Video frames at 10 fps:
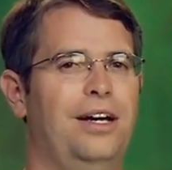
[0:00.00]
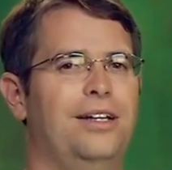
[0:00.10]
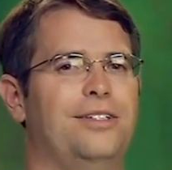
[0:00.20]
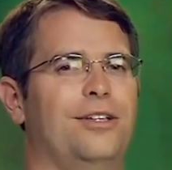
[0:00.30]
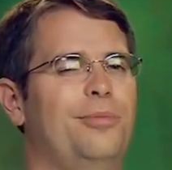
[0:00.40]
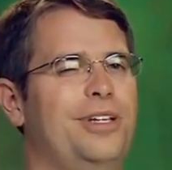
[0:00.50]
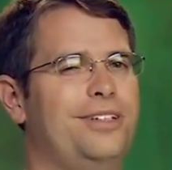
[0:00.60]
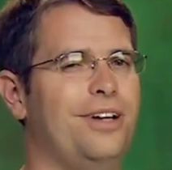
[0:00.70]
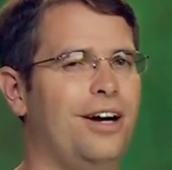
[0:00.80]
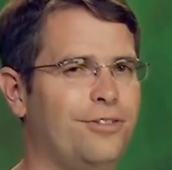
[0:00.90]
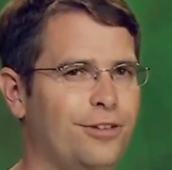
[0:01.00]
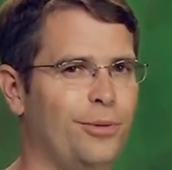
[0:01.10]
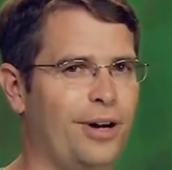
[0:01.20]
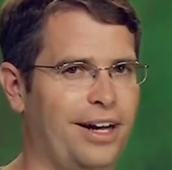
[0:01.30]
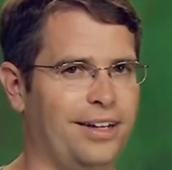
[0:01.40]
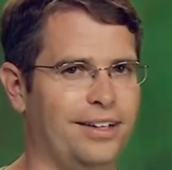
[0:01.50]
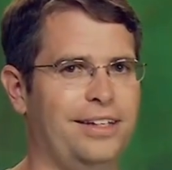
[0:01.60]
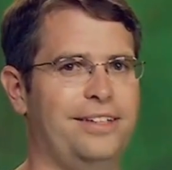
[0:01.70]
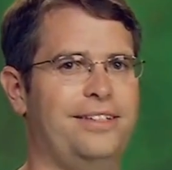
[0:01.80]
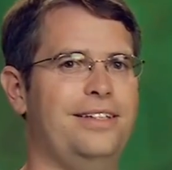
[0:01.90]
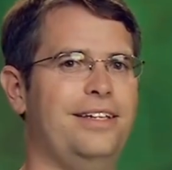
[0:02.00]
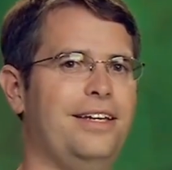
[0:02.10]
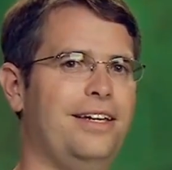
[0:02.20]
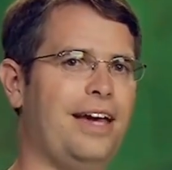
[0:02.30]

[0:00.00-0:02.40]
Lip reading: So let me talk for a while and see